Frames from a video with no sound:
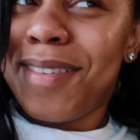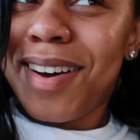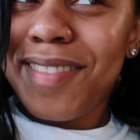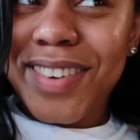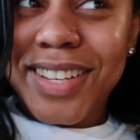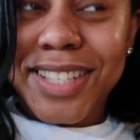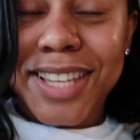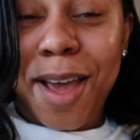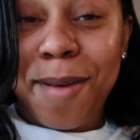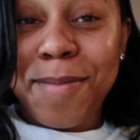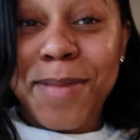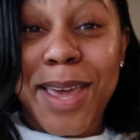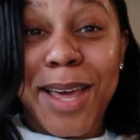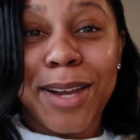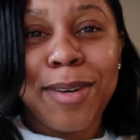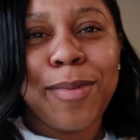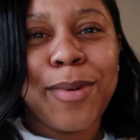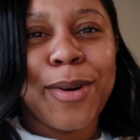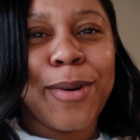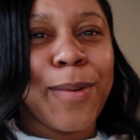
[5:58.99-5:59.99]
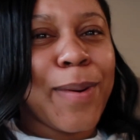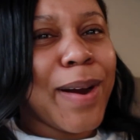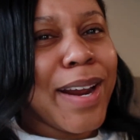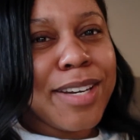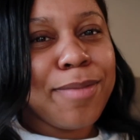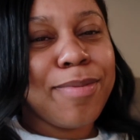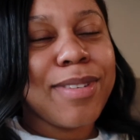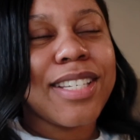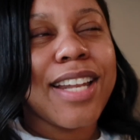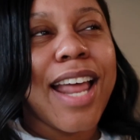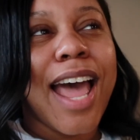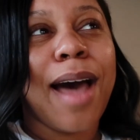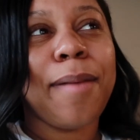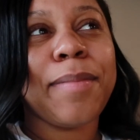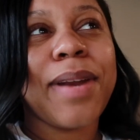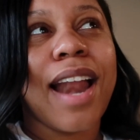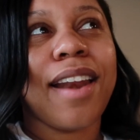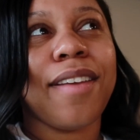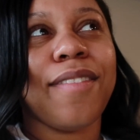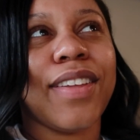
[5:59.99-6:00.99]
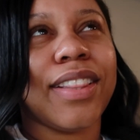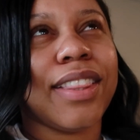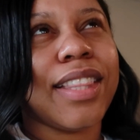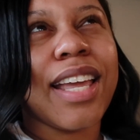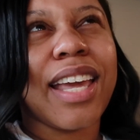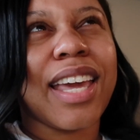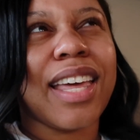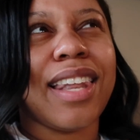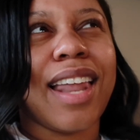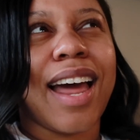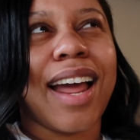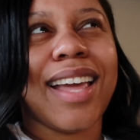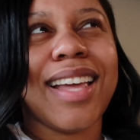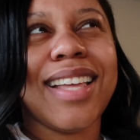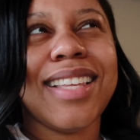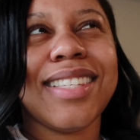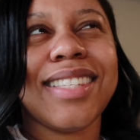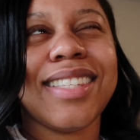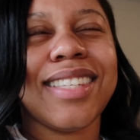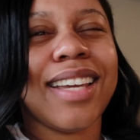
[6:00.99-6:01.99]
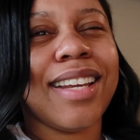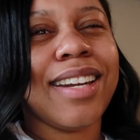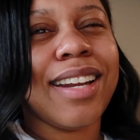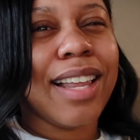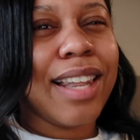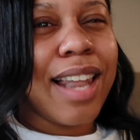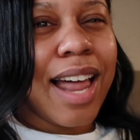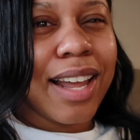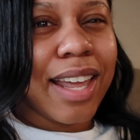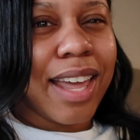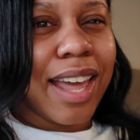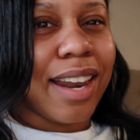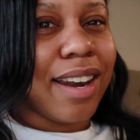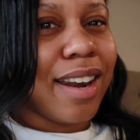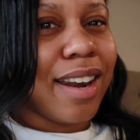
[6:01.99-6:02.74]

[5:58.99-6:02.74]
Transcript: us got me edible arrangements. Now I'm not even thinking like it's 10 o'clock at